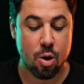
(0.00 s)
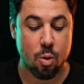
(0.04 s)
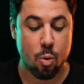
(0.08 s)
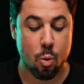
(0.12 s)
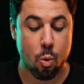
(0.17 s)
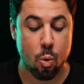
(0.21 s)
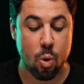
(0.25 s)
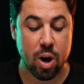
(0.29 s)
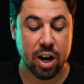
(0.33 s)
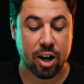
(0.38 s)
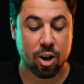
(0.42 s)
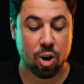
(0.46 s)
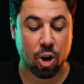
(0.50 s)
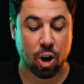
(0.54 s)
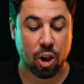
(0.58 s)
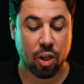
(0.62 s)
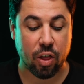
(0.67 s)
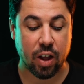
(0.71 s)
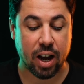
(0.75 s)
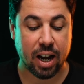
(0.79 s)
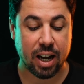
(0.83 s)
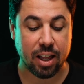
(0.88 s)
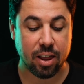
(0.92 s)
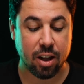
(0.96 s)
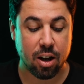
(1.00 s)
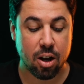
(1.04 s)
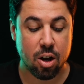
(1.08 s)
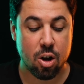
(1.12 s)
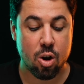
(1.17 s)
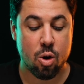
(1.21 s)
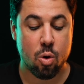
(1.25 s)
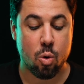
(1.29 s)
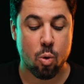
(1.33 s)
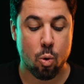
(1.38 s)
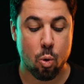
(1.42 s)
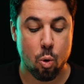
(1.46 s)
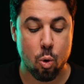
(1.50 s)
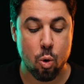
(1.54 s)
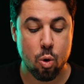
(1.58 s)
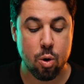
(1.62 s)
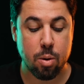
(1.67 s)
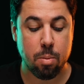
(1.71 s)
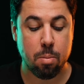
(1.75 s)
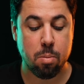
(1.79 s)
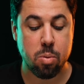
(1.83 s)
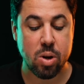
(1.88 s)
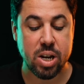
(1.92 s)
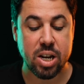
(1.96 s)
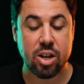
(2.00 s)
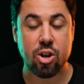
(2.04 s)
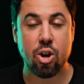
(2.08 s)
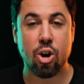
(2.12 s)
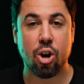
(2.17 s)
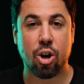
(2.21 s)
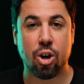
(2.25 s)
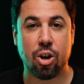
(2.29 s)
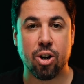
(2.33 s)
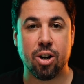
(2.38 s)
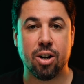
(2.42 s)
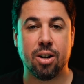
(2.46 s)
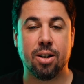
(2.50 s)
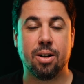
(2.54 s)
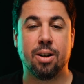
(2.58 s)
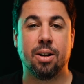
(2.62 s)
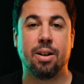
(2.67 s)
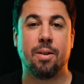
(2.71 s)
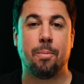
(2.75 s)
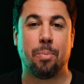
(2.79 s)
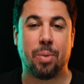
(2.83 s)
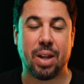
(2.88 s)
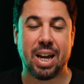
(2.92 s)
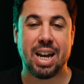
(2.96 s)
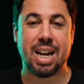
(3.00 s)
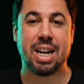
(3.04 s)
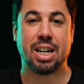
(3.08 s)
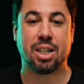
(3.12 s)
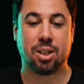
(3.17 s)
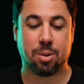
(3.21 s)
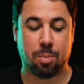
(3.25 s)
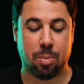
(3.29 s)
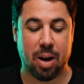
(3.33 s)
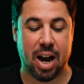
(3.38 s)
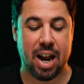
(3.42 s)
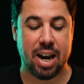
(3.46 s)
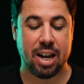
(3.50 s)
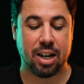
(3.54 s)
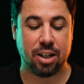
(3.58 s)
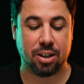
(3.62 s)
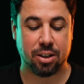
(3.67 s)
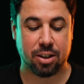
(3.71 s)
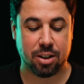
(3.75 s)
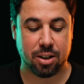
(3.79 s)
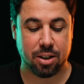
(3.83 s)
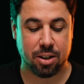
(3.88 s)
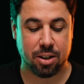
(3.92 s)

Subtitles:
we call that un billón in Spanish.